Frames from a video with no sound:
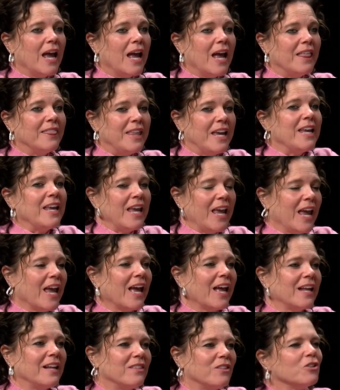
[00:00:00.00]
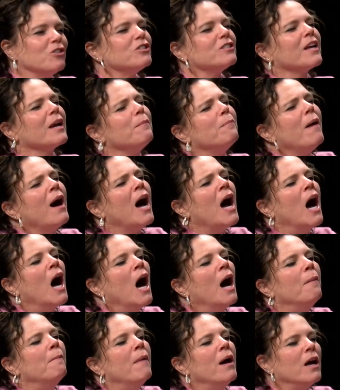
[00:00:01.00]
they're just like,
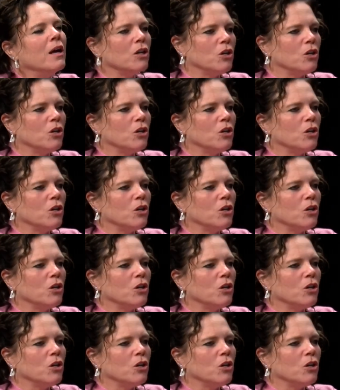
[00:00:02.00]
Mom,